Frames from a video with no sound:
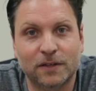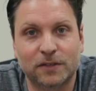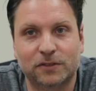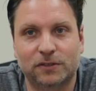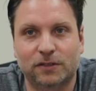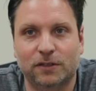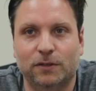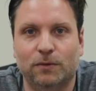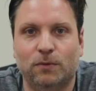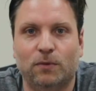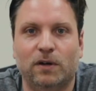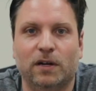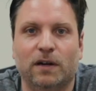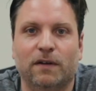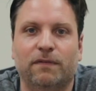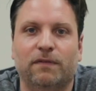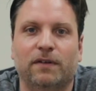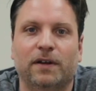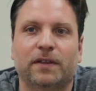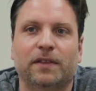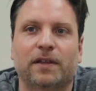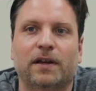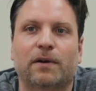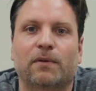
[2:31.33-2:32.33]
So you want to
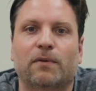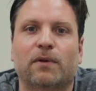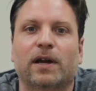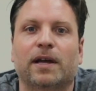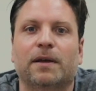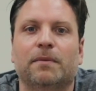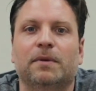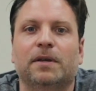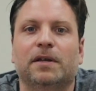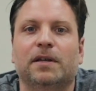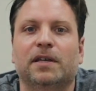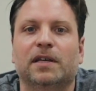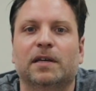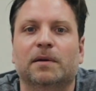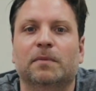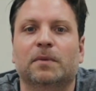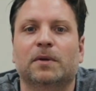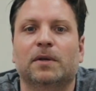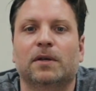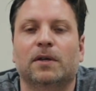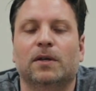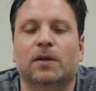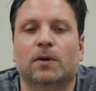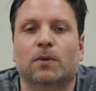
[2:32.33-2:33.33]
find that right medium
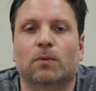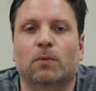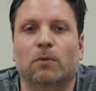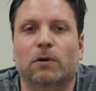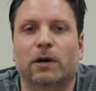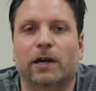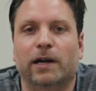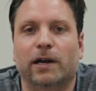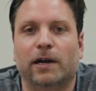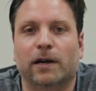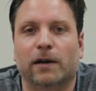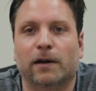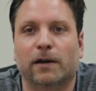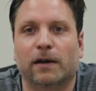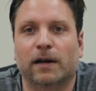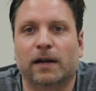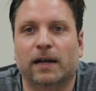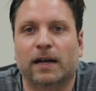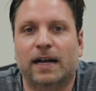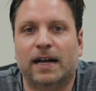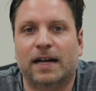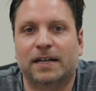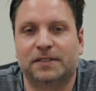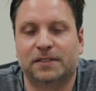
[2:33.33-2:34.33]
where
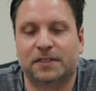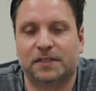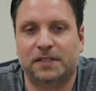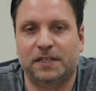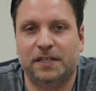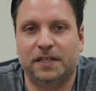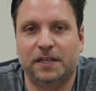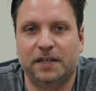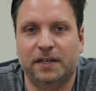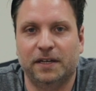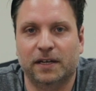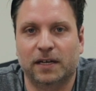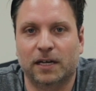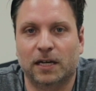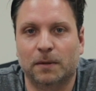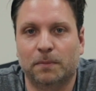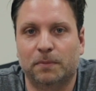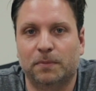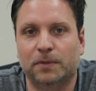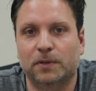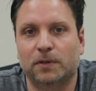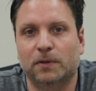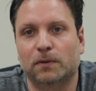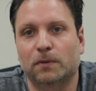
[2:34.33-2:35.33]
as it's heating
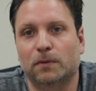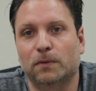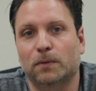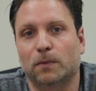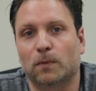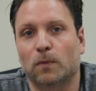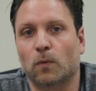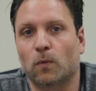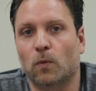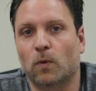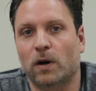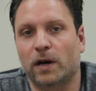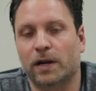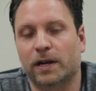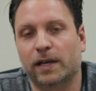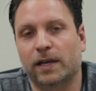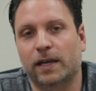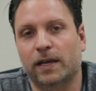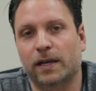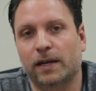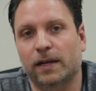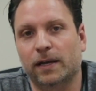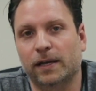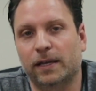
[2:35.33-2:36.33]
up, you want to
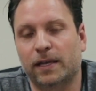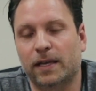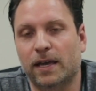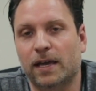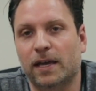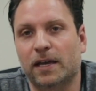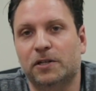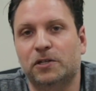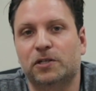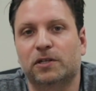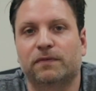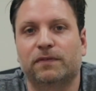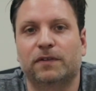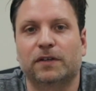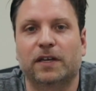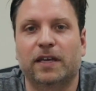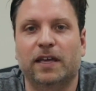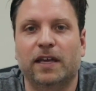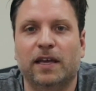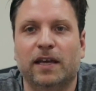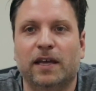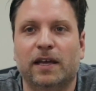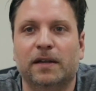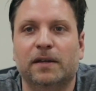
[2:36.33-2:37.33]
get a gauge if you
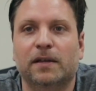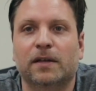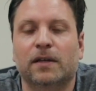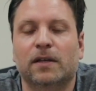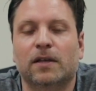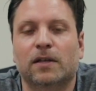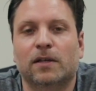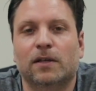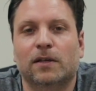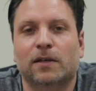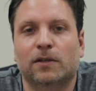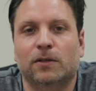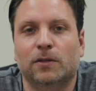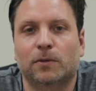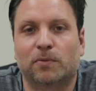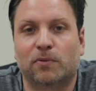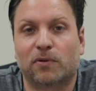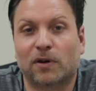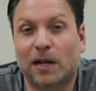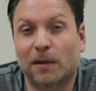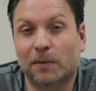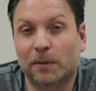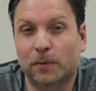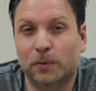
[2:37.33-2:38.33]
can. You
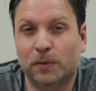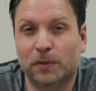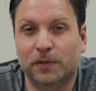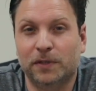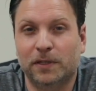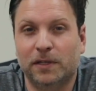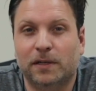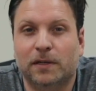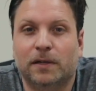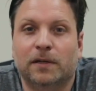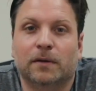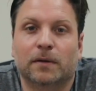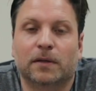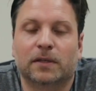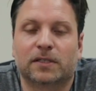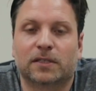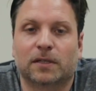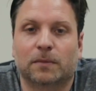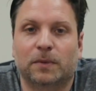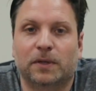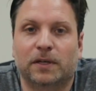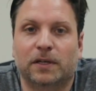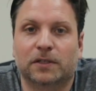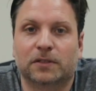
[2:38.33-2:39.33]
probably will need
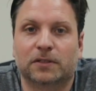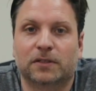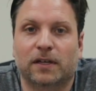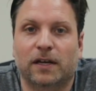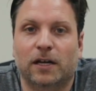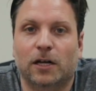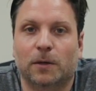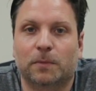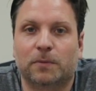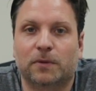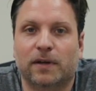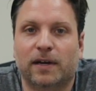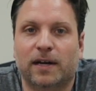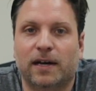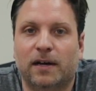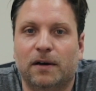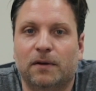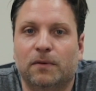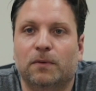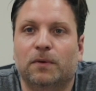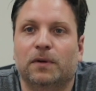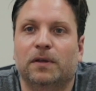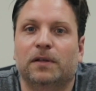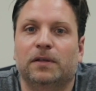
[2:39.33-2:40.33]
someone else to help you
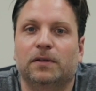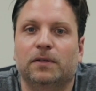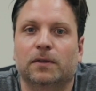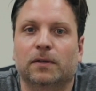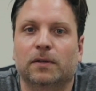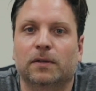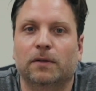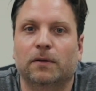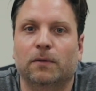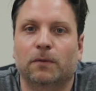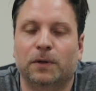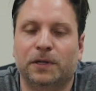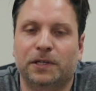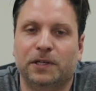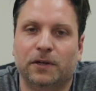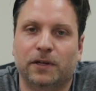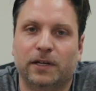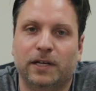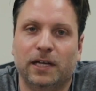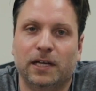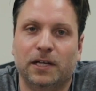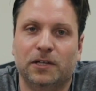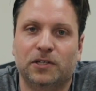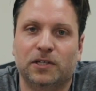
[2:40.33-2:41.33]
out when you're
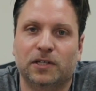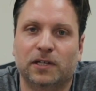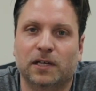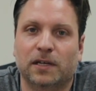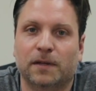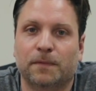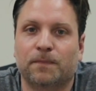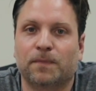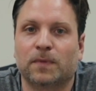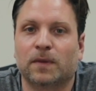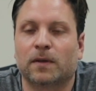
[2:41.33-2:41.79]
gauging it.